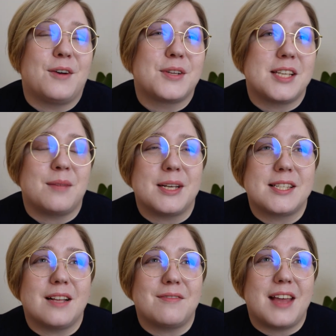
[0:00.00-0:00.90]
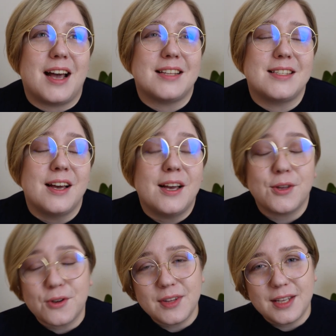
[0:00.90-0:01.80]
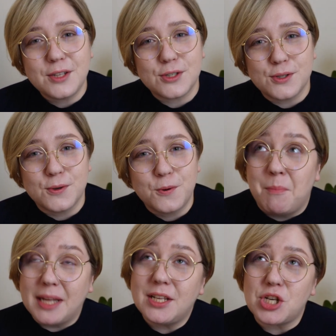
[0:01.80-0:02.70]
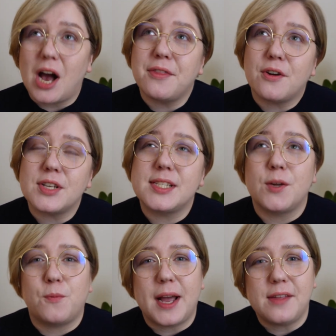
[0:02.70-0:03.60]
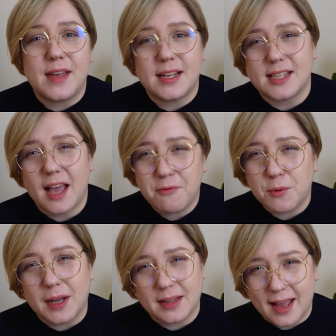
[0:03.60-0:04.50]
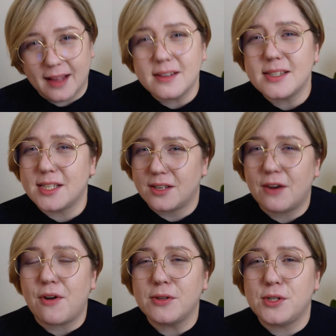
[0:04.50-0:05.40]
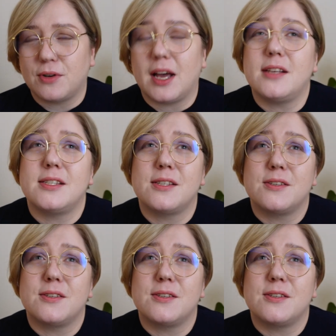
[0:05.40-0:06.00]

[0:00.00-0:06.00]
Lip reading: I would tell myself that you don't need to manage others the way that everyone else around you does.